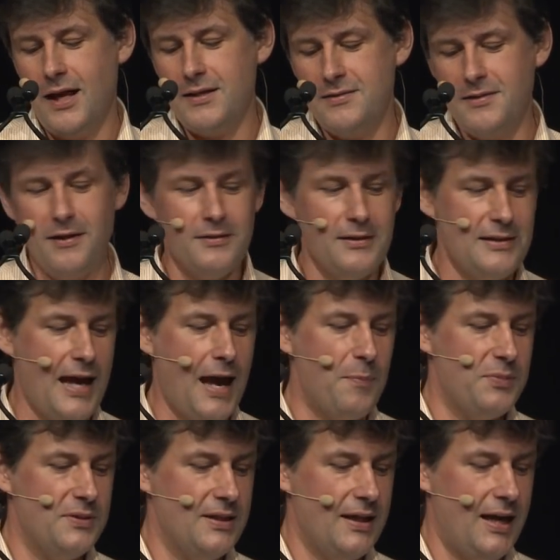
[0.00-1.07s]
I see all this
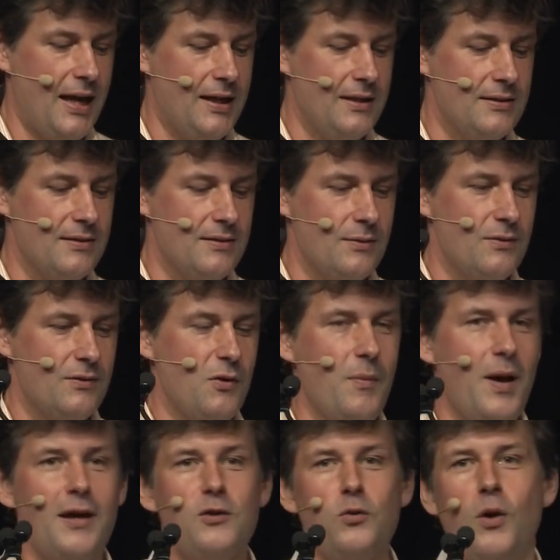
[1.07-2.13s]
happening and no
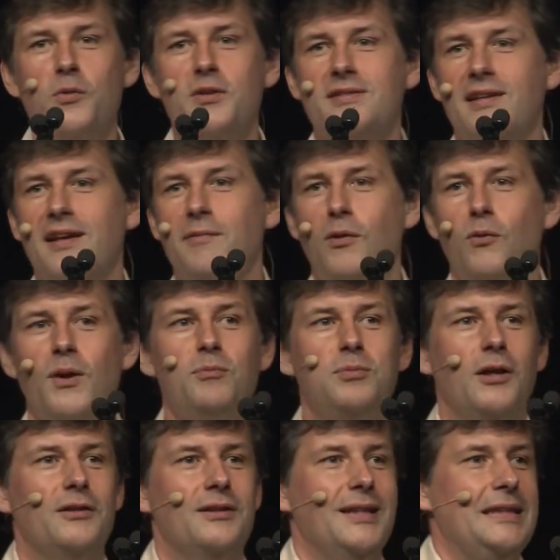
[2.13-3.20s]
matter what we say about web bloat,